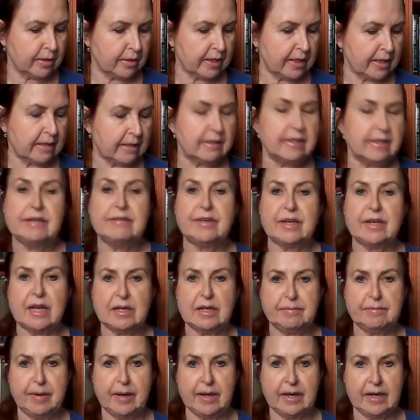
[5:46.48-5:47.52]

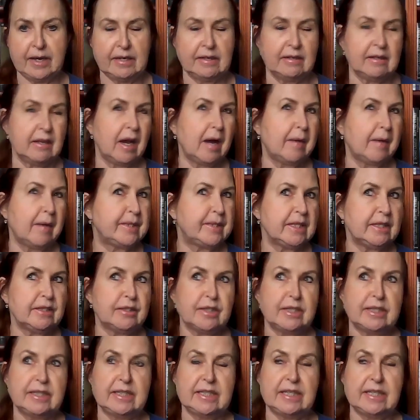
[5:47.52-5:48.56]
alleviate pain up till
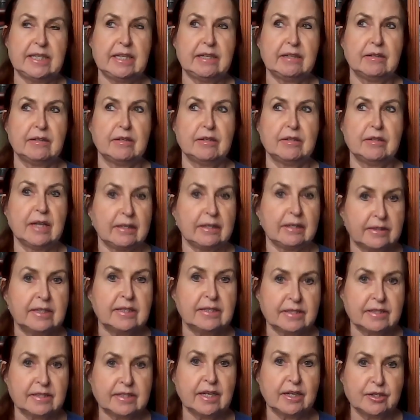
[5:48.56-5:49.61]
the
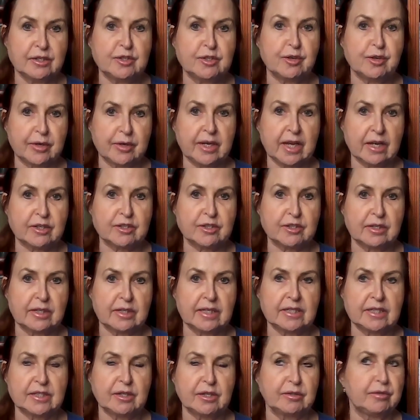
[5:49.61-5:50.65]
19th century,
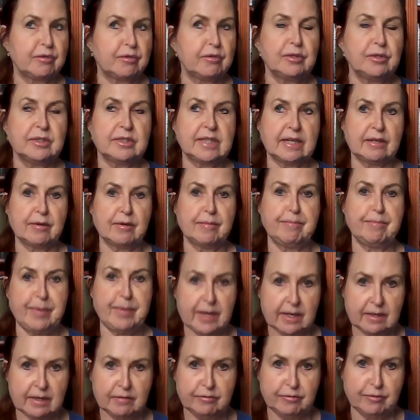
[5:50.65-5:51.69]
actually. So you couldn't take a
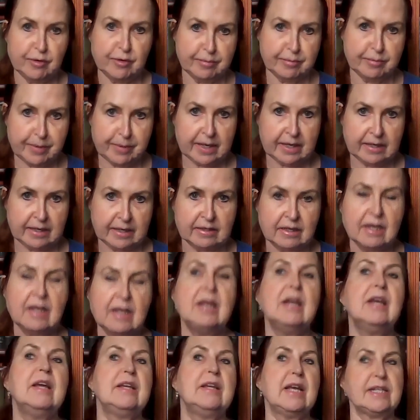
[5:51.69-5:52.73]
pill for pain.
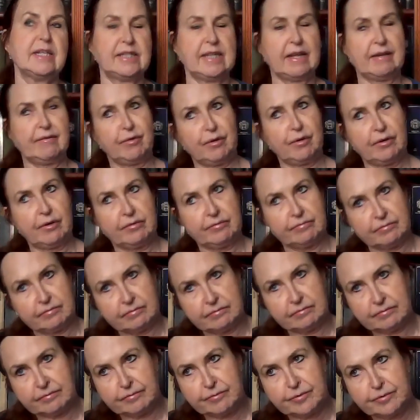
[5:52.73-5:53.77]
Yes, there were
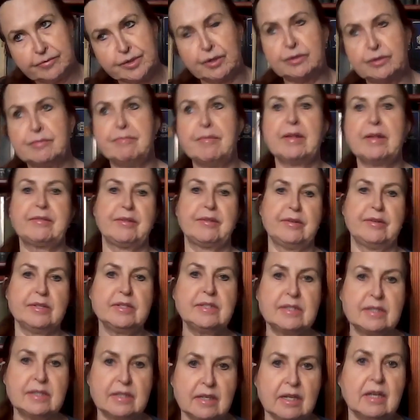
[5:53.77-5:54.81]
certain
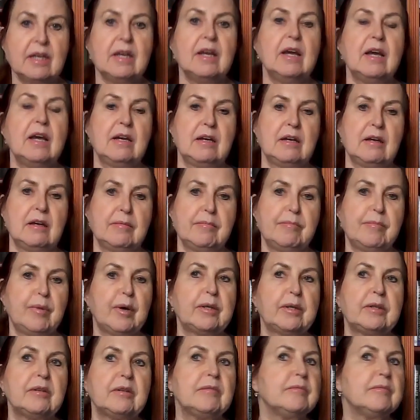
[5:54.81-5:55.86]
methods,
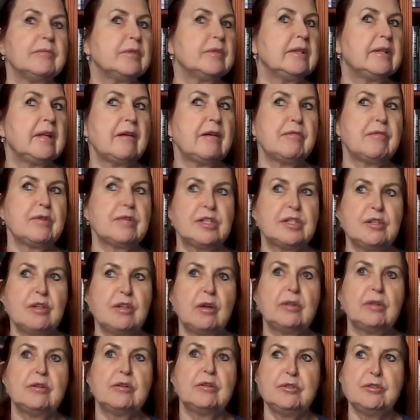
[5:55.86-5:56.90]
but there was
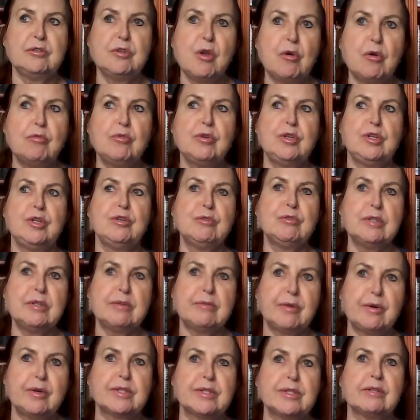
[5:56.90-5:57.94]
no
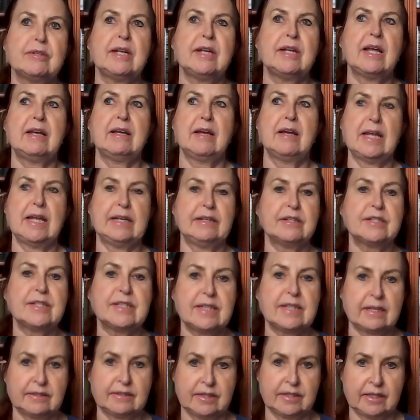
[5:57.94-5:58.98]
universal
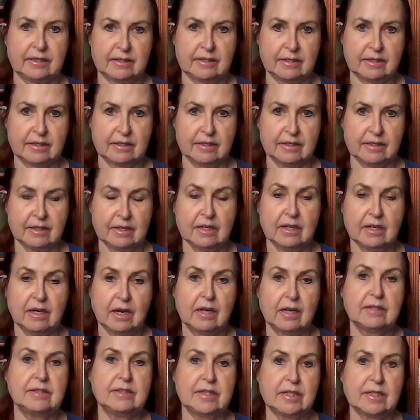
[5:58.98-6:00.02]
anesthetic
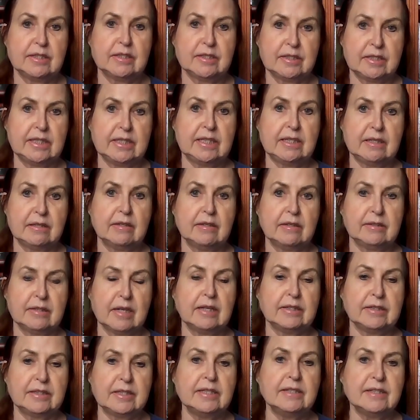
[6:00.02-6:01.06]
until the
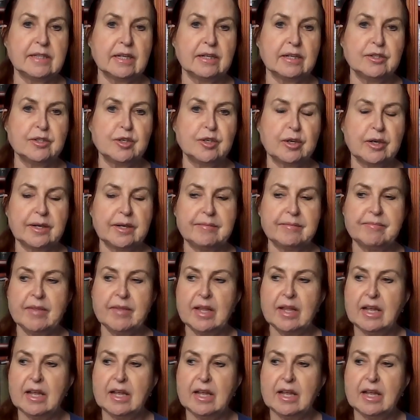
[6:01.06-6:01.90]
19th century.